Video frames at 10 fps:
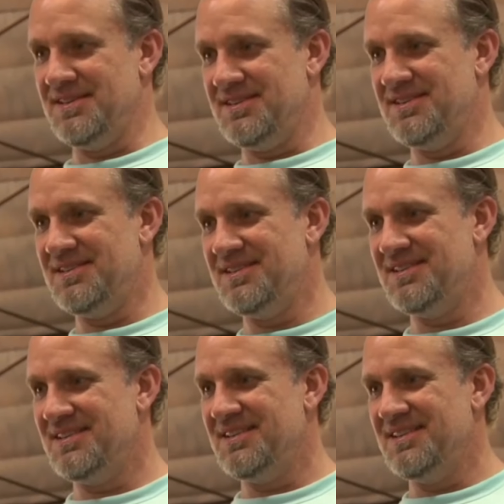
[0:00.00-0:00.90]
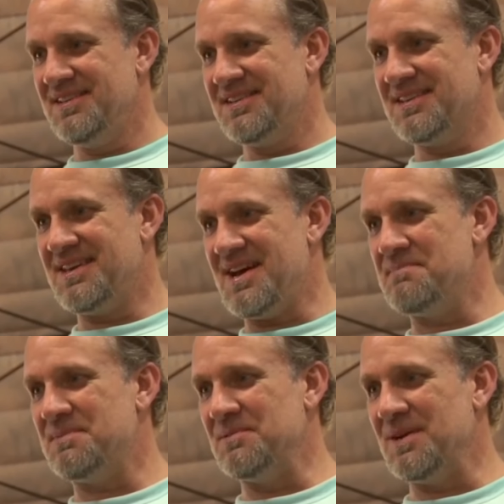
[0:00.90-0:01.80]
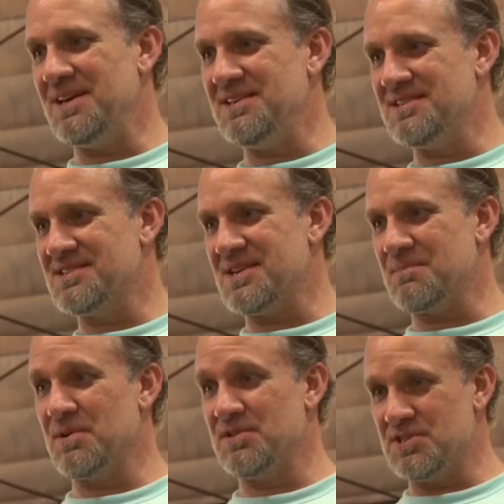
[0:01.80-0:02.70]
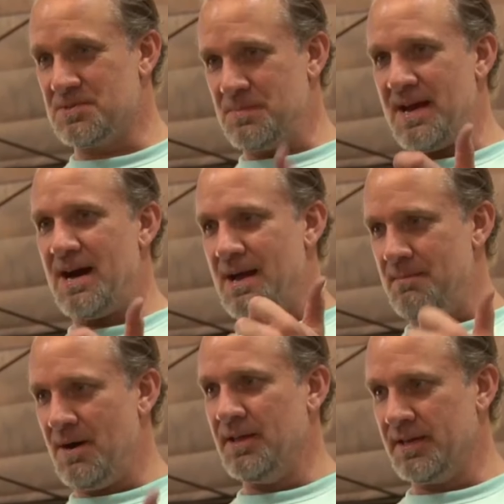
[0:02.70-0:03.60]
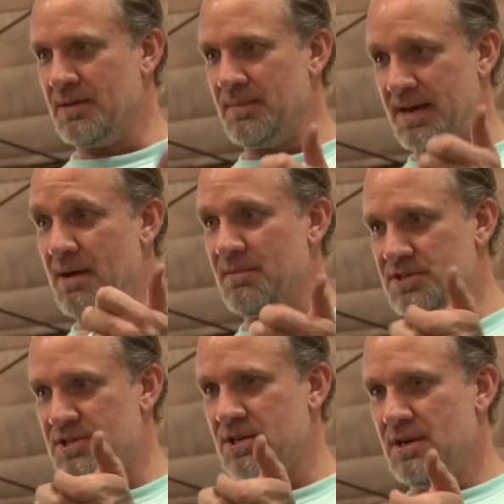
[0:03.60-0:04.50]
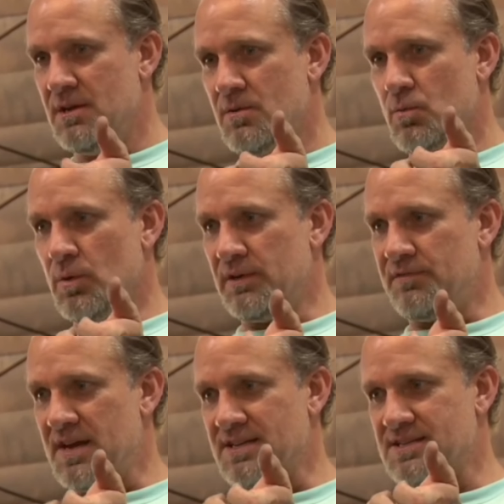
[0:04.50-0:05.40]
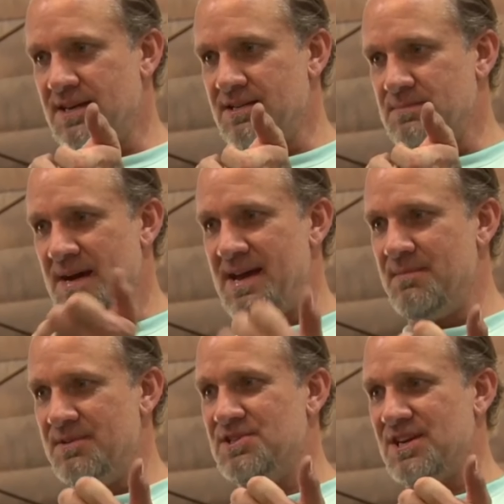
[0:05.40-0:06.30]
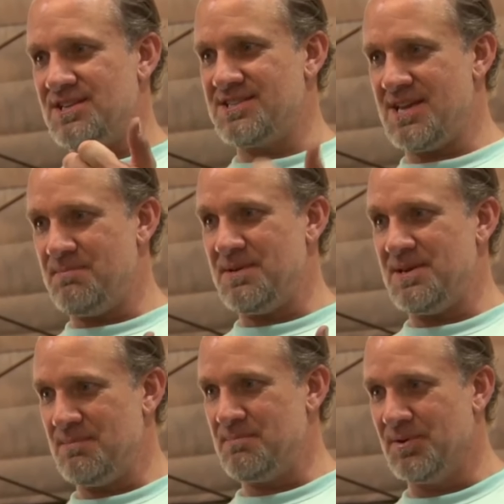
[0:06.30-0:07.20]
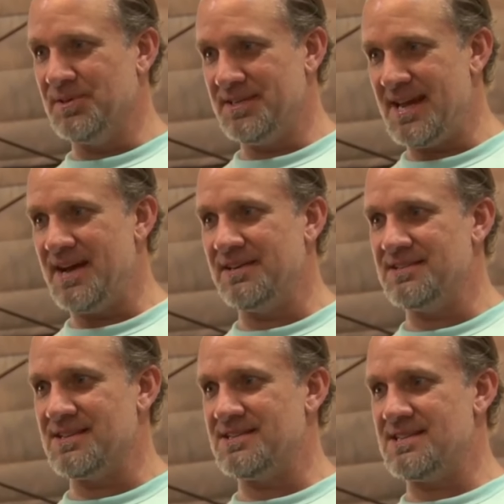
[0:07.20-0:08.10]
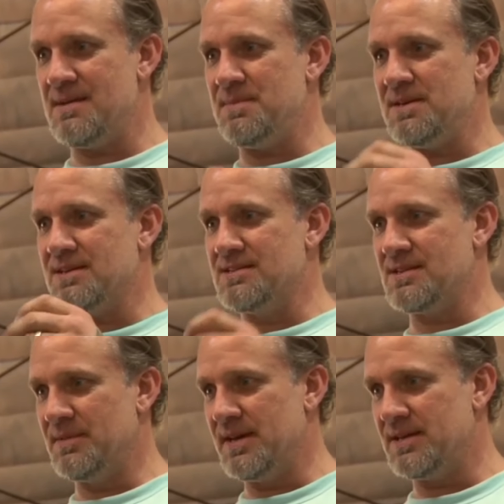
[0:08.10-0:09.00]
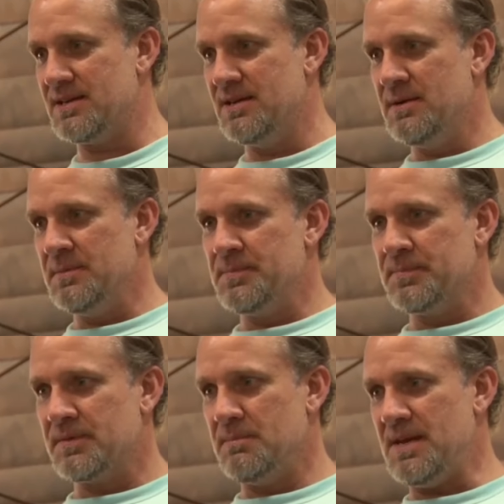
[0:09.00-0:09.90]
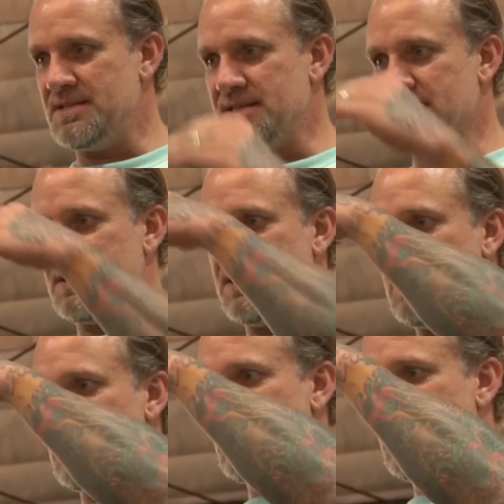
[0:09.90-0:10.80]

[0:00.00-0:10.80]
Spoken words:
the gap and radius, like just by eyeballing it, by how much, what affects that is by how much I step it and pull it down as I step it, because I'm like basically